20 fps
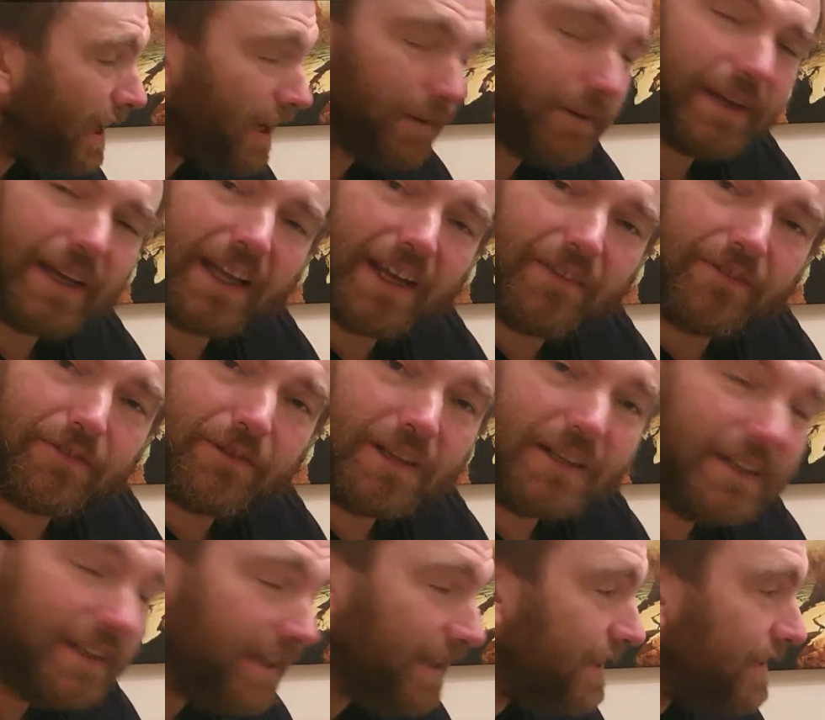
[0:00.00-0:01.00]
hello again
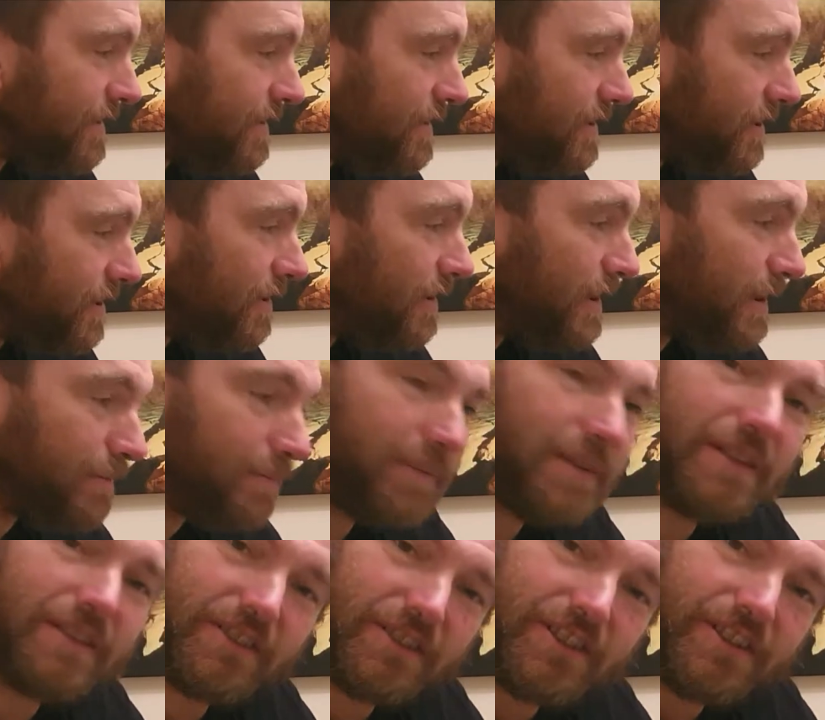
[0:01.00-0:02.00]
everyone. It's
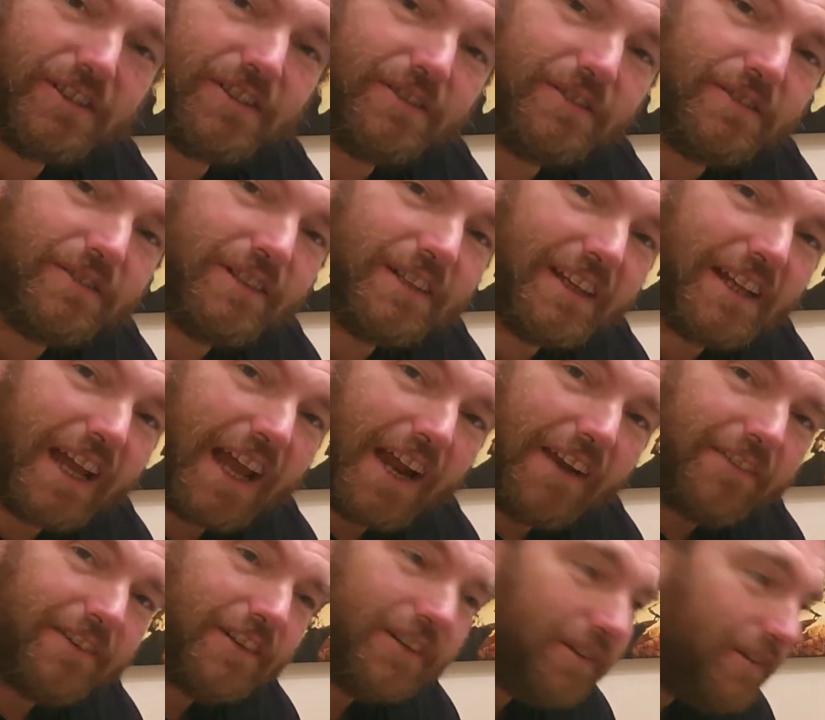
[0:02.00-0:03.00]
time to
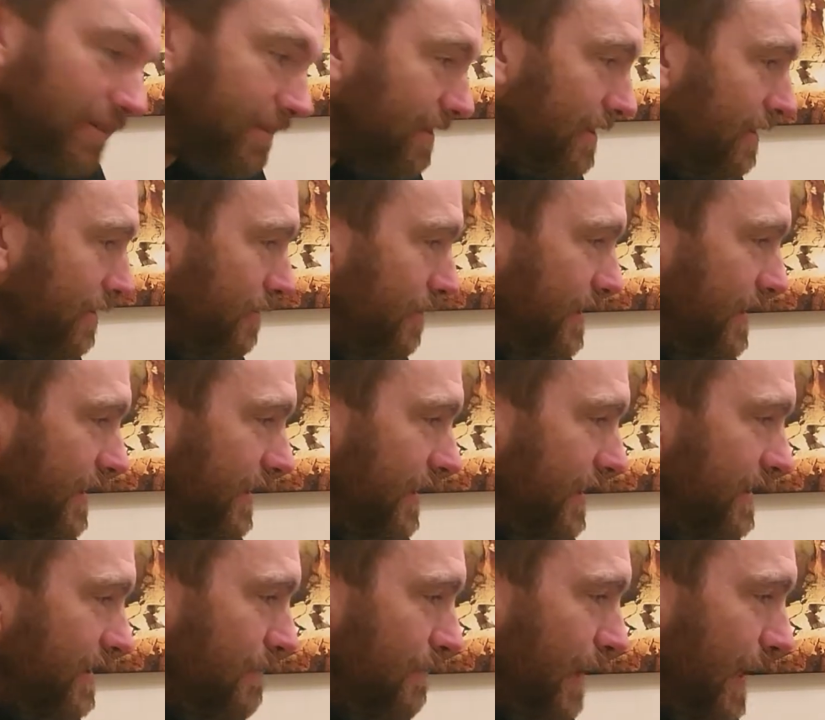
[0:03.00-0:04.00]
carry on with
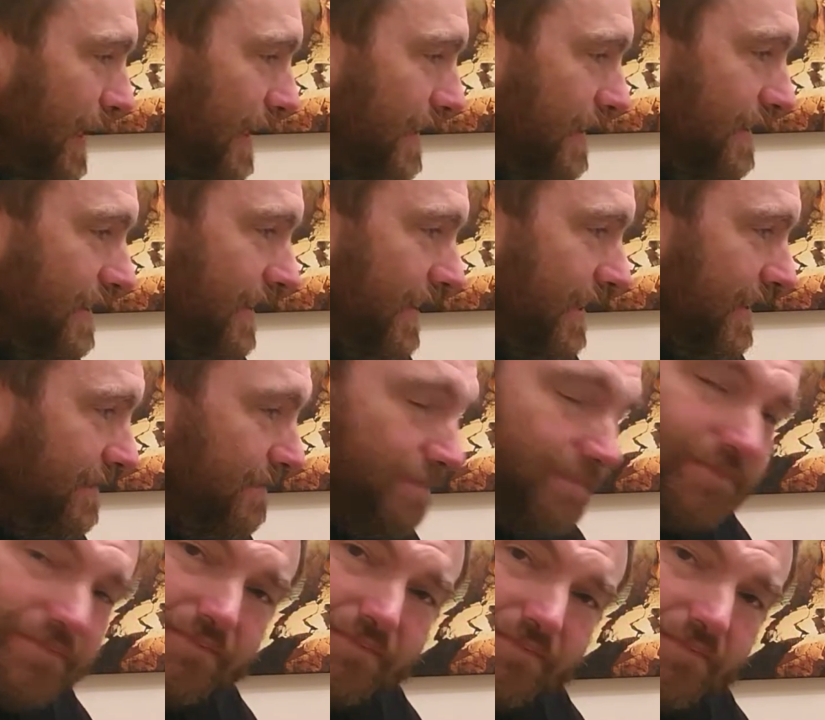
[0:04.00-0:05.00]
this painting.
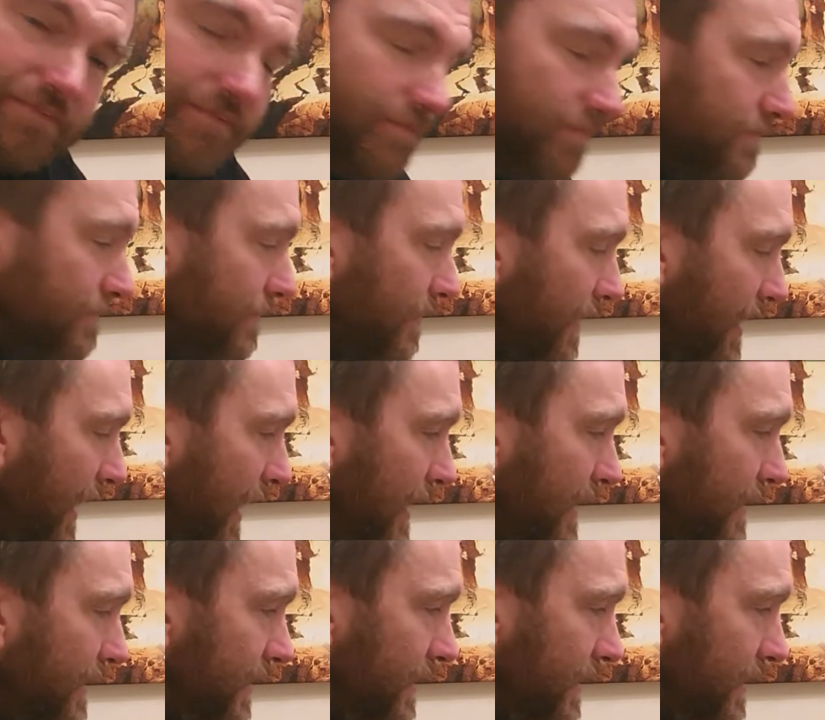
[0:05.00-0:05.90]
And I